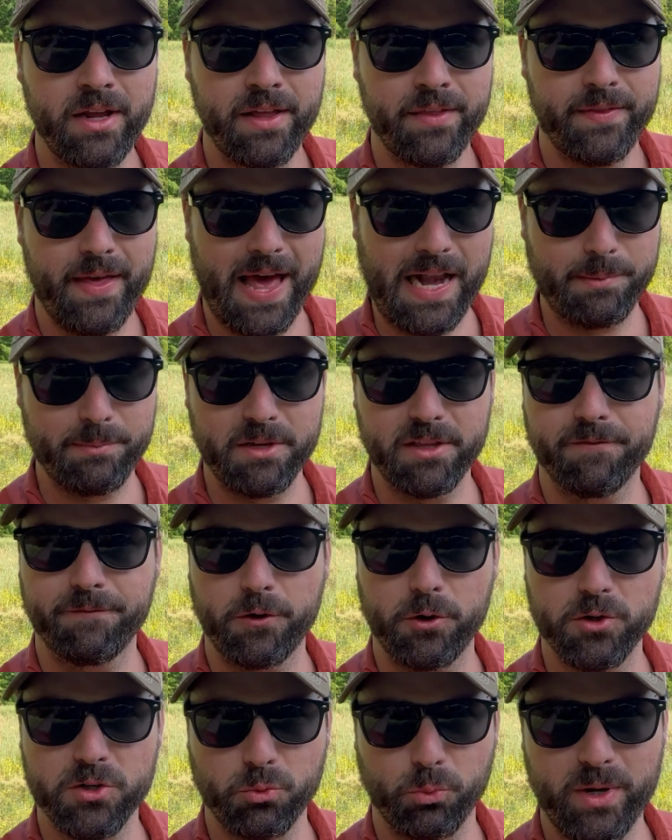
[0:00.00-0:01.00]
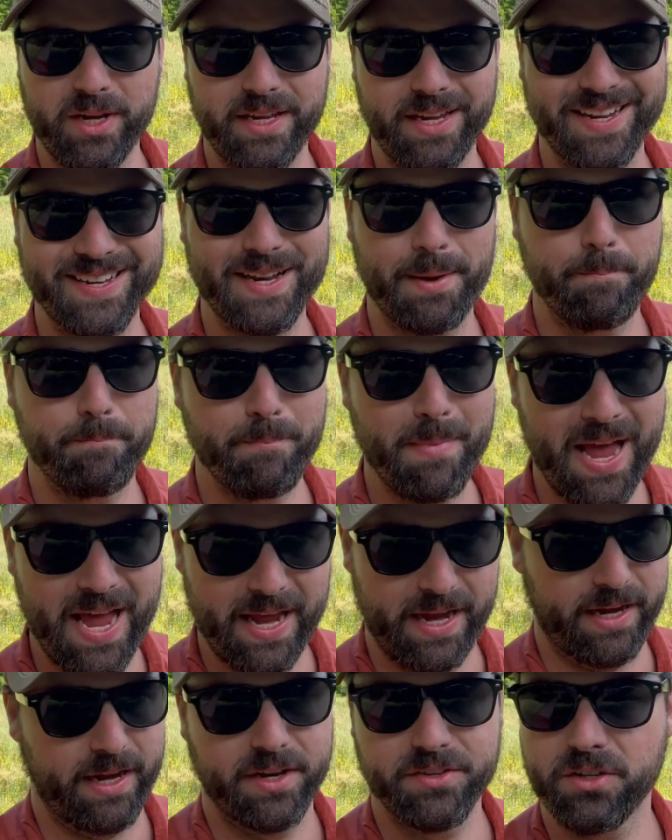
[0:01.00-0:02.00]
That'll be the first weekend in
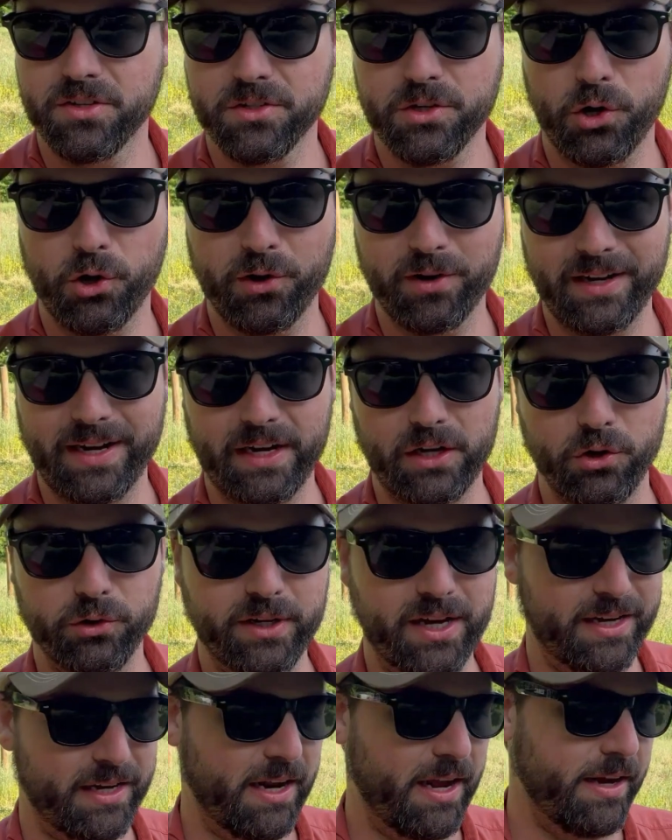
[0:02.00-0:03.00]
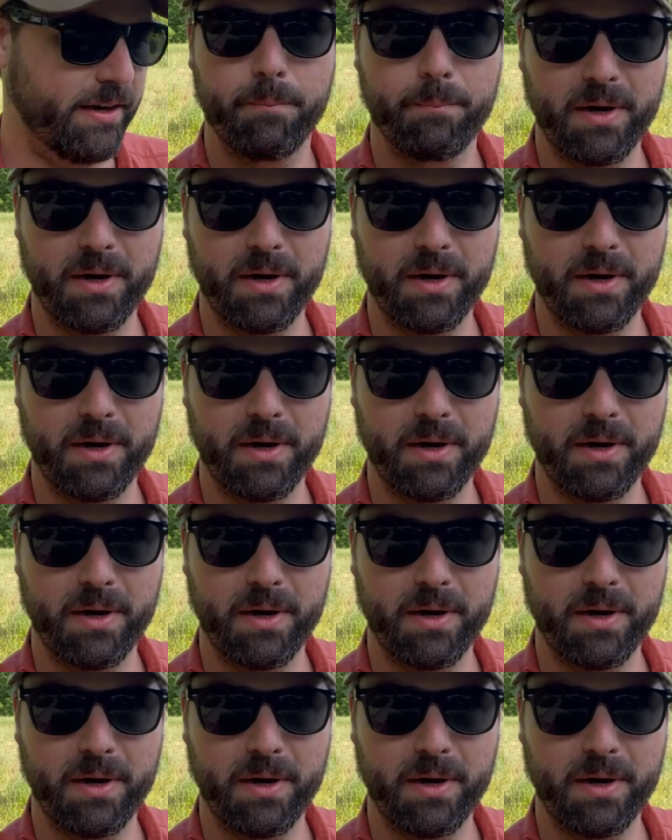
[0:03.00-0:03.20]
May as it's currently looking like.